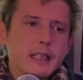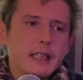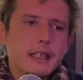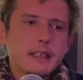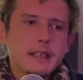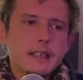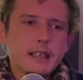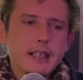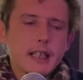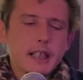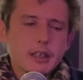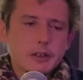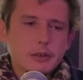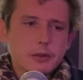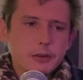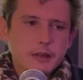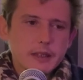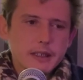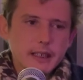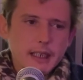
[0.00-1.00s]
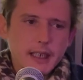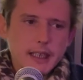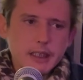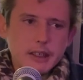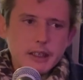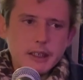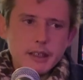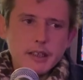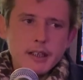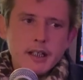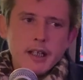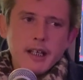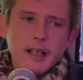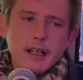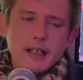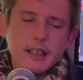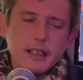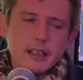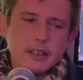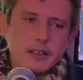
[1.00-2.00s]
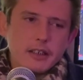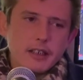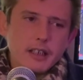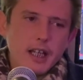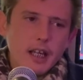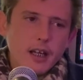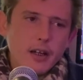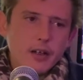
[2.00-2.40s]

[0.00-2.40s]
into natural selection, and that's okay.